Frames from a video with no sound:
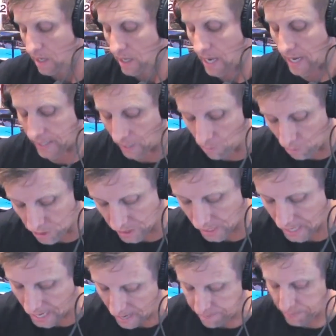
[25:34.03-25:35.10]
Okay, what's going
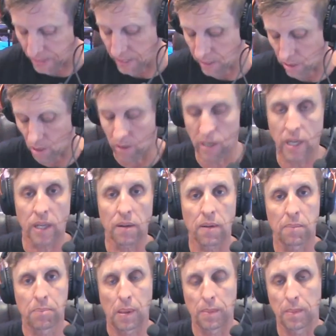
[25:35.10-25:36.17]
to happen is I'm going
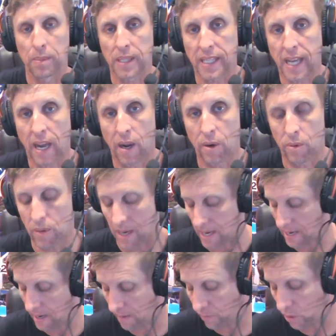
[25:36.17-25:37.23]
to probably go,
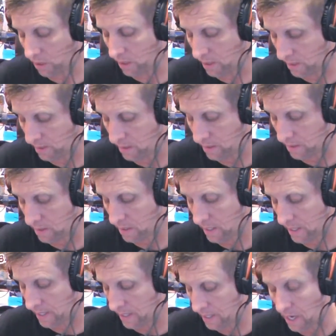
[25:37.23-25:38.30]
I've got a
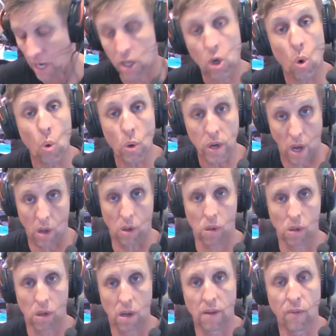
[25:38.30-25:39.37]

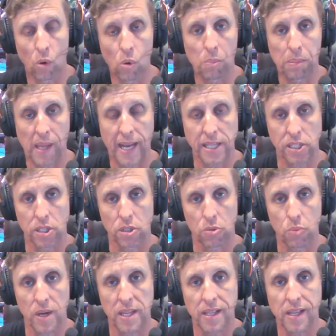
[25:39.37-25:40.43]
cornhole of all
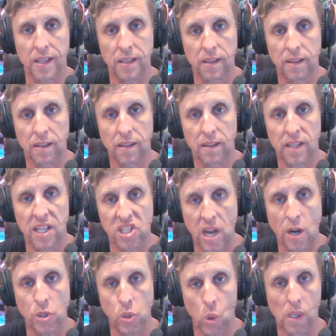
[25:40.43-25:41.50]
places when there's
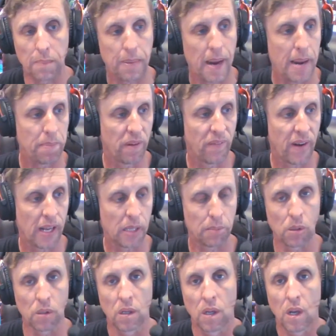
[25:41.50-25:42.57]
no toilet paper
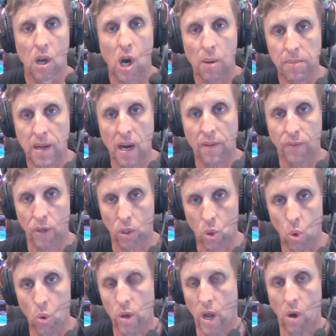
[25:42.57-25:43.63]
available. I'm going for a
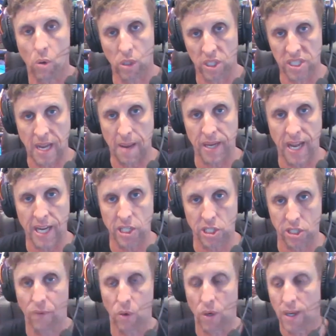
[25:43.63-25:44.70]
cornhole example,
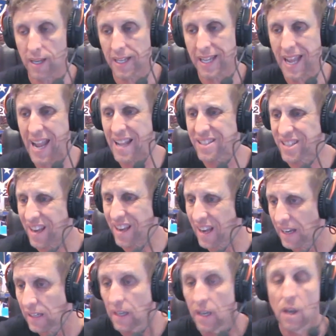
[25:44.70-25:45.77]
so the code word for
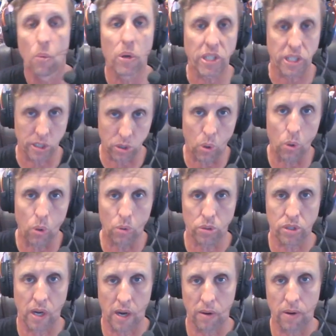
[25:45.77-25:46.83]
cancer, which is
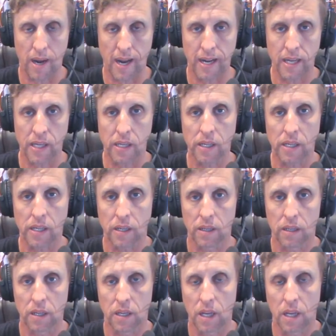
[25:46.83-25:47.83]
also a